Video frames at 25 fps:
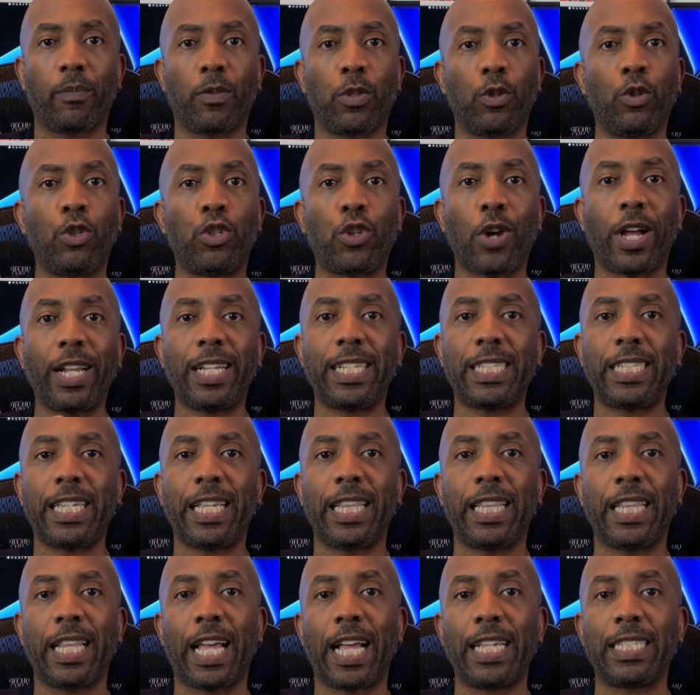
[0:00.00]
You started to see
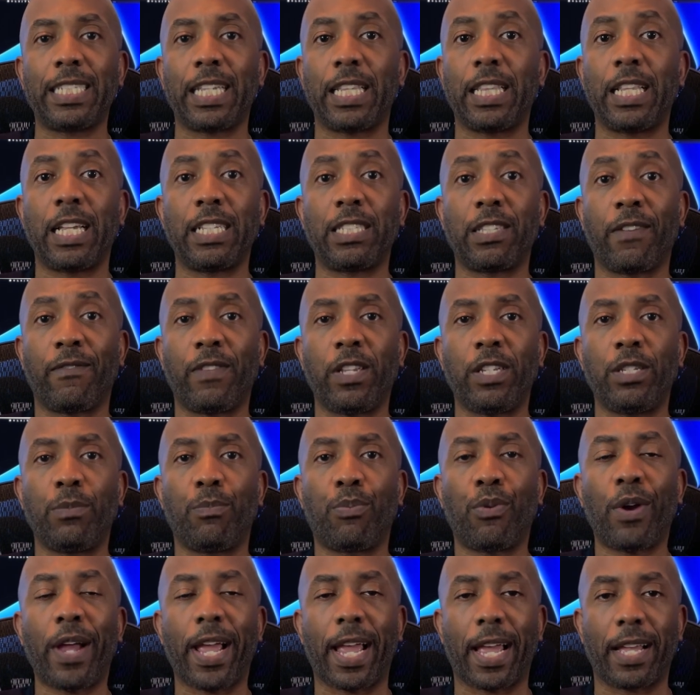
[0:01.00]
less and less of these
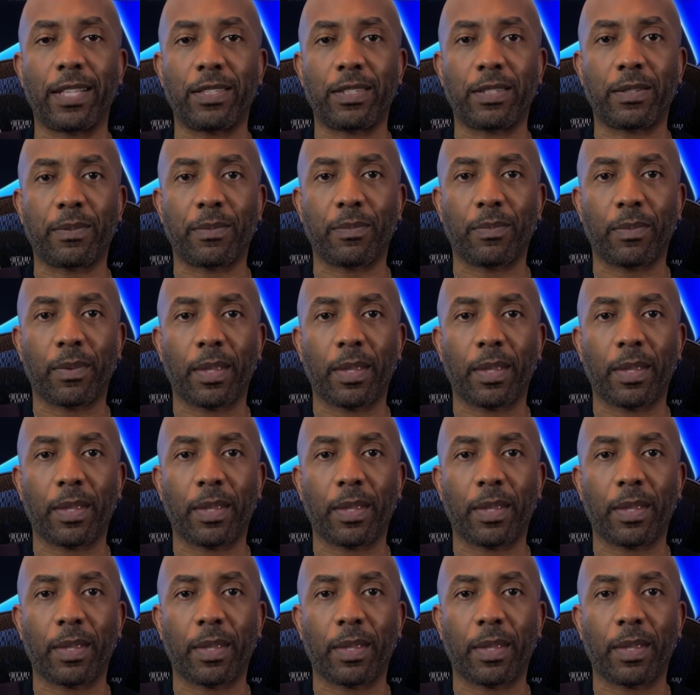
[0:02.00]
brands.